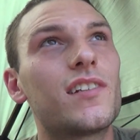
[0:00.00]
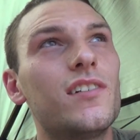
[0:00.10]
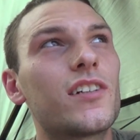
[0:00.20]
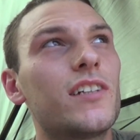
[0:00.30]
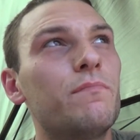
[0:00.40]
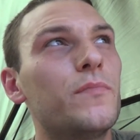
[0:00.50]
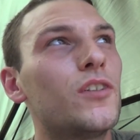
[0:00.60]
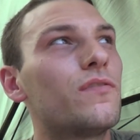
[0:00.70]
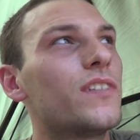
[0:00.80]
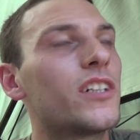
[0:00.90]
looking
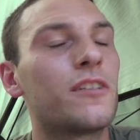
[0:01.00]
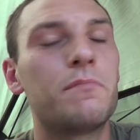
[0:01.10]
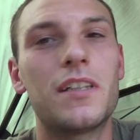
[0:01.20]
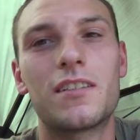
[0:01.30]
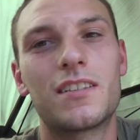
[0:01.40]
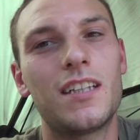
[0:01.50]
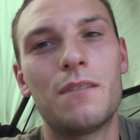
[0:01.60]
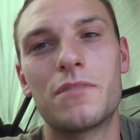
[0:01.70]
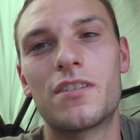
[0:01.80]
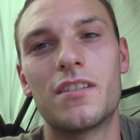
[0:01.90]
more fishy, but the
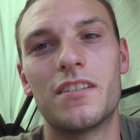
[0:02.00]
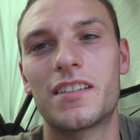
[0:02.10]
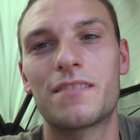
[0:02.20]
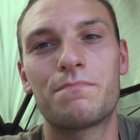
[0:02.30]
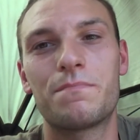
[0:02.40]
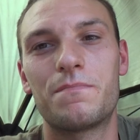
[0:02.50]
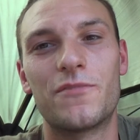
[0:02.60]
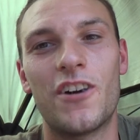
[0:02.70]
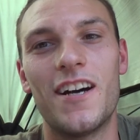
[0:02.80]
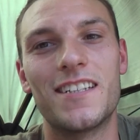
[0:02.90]
temperature is
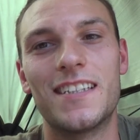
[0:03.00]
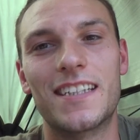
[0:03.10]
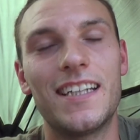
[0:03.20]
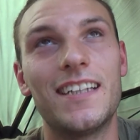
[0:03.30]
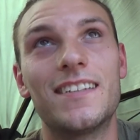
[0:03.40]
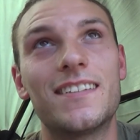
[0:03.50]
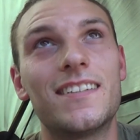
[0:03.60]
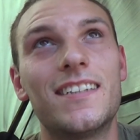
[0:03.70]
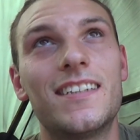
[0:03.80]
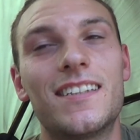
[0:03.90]
rising again,
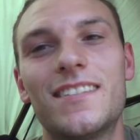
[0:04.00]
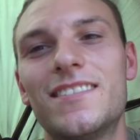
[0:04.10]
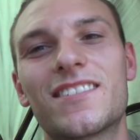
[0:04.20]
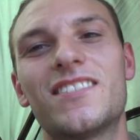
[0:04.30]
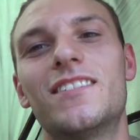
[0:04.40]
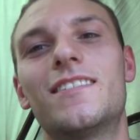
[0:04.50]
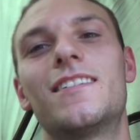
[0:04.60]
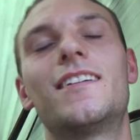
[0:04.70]
and it's not good.